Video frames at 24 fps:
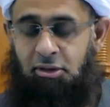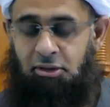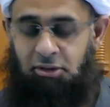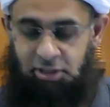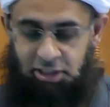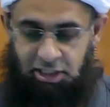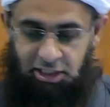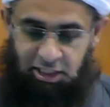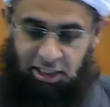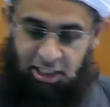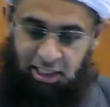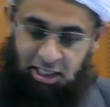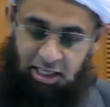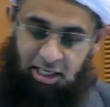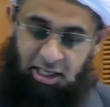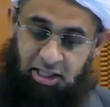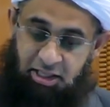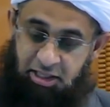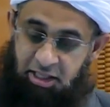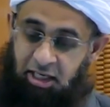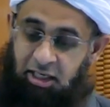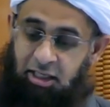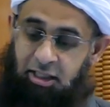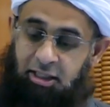Right?
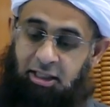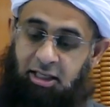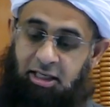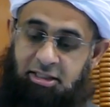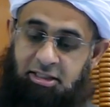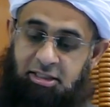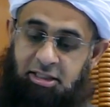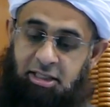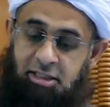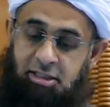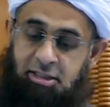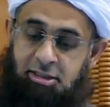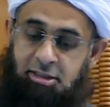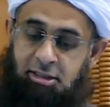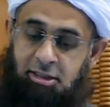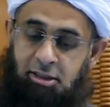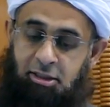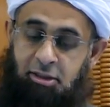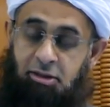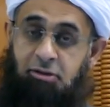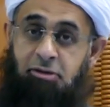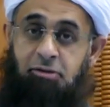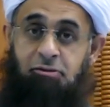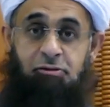Then Allah says
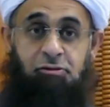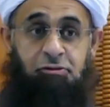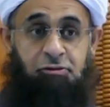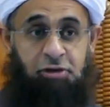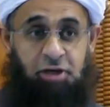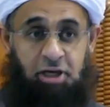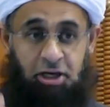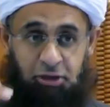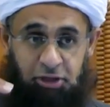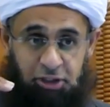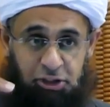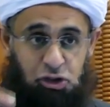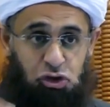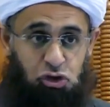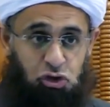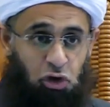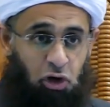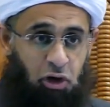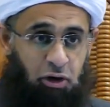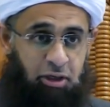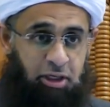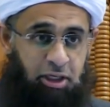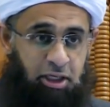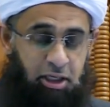very
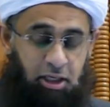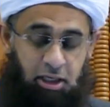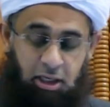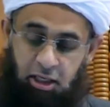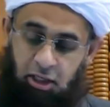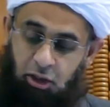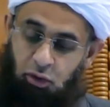strongly,